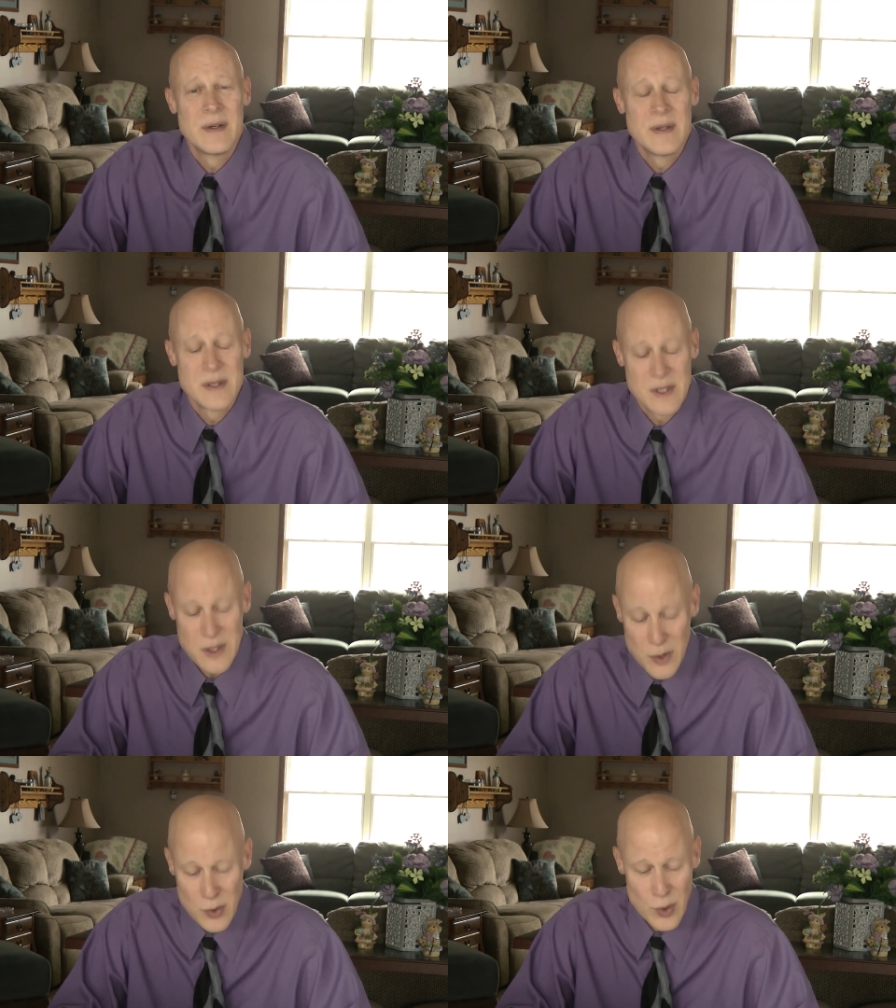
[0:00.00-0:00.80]
She
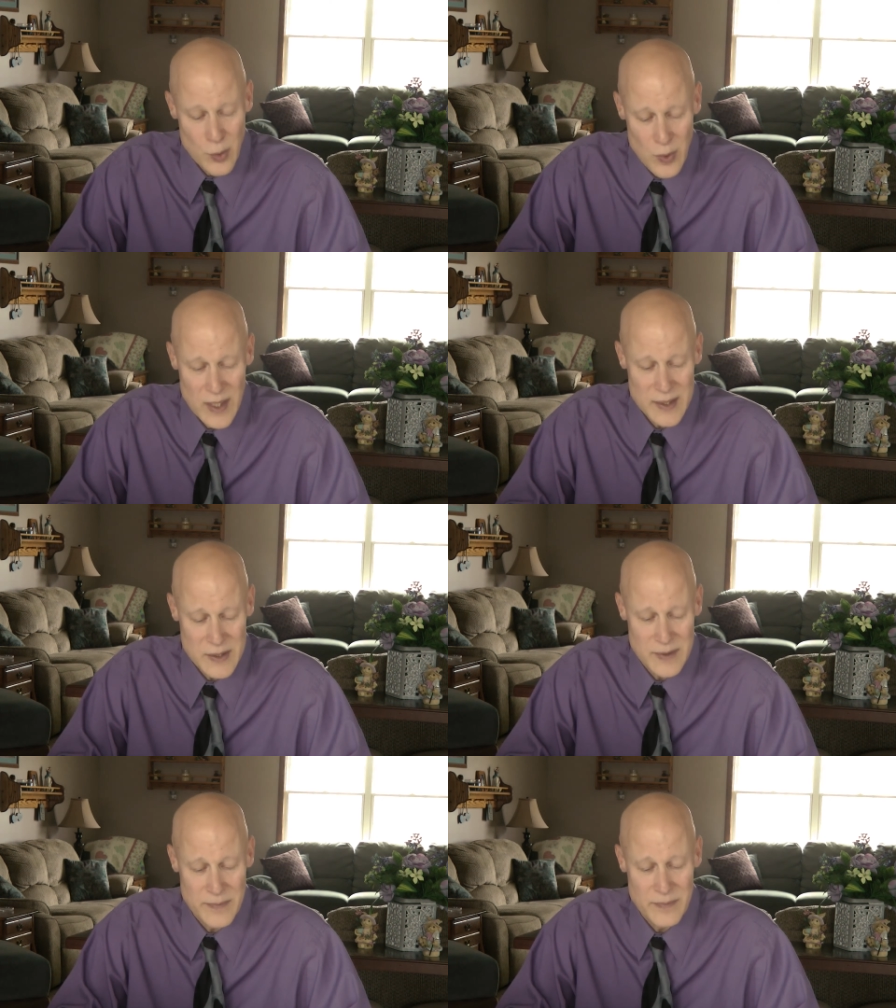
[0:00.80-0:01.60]
knew who it
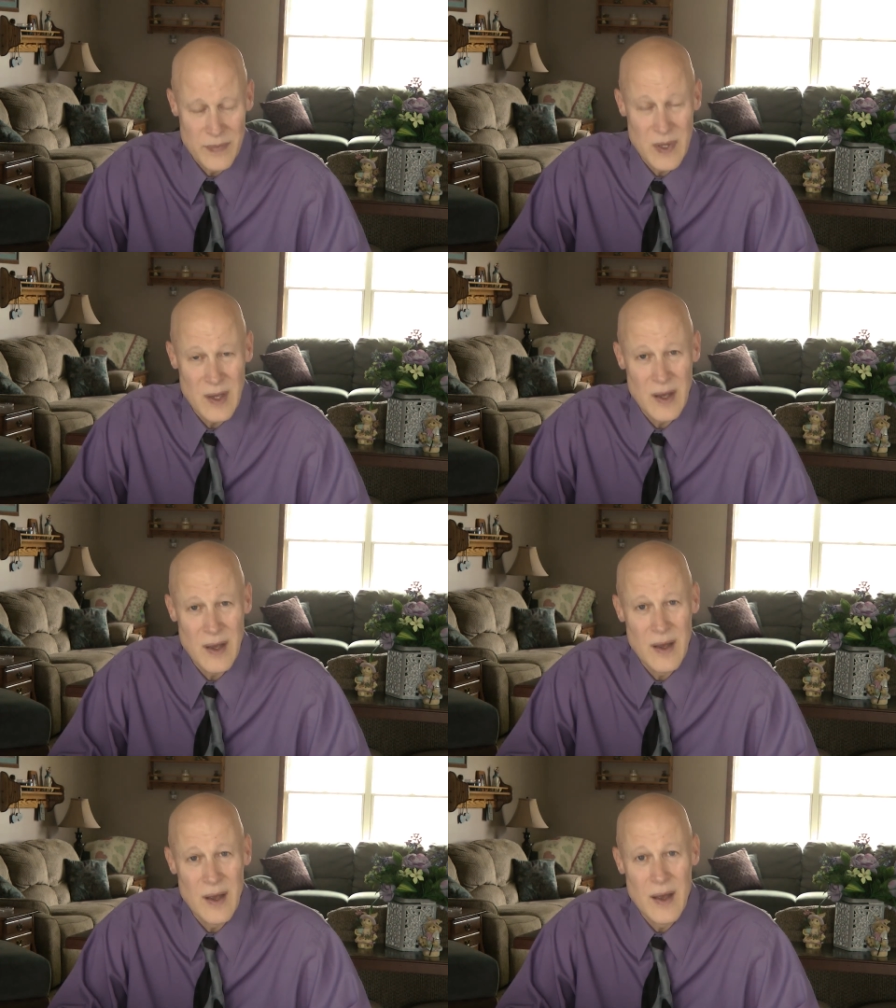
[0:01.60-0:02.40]
was.
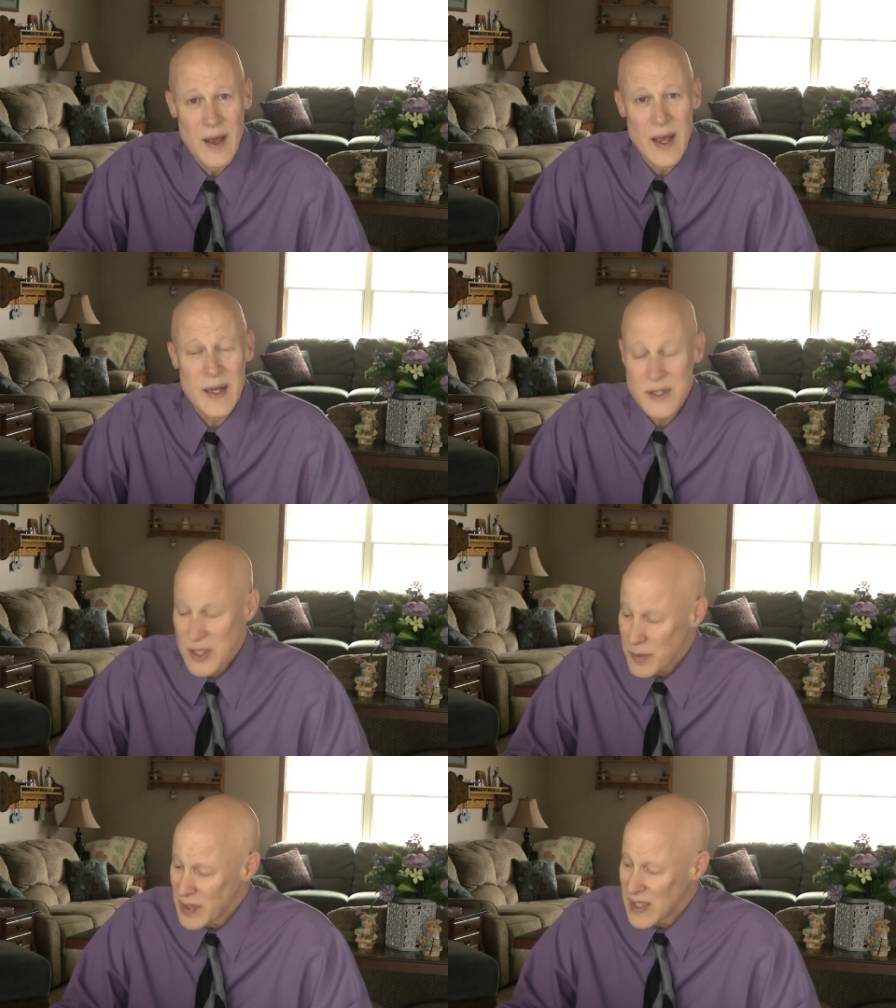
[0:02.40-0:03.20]
And
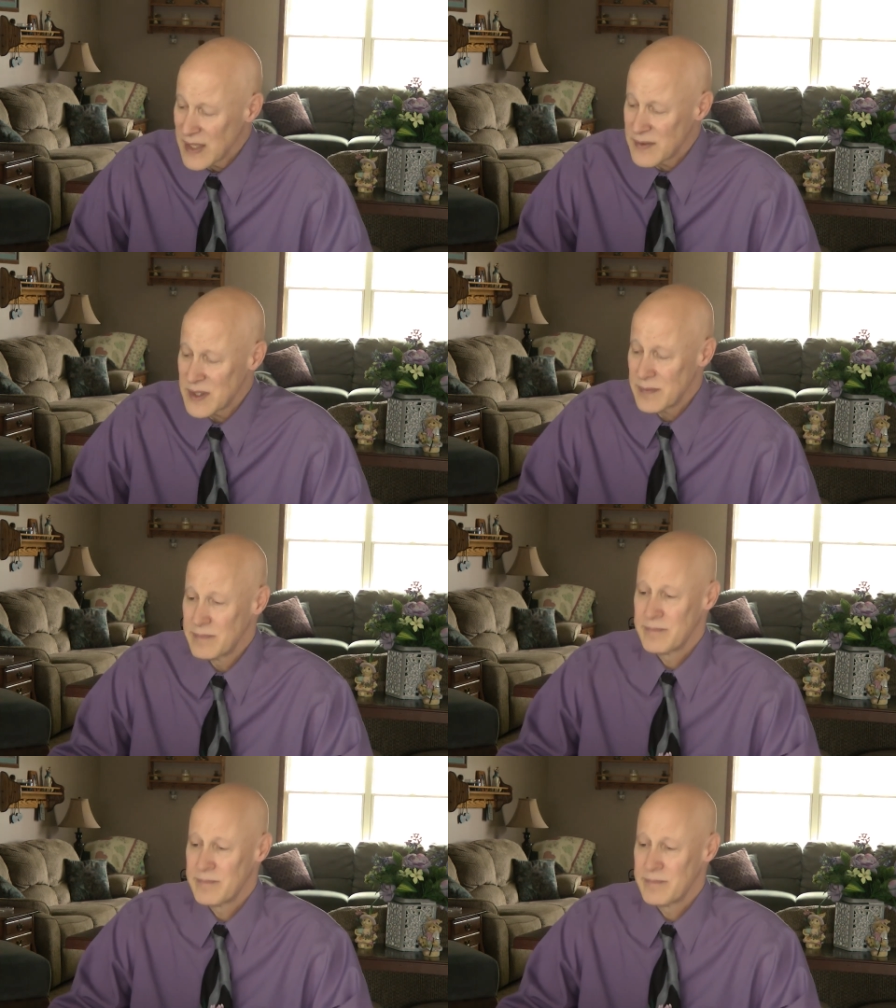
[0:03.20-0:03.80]
she believes.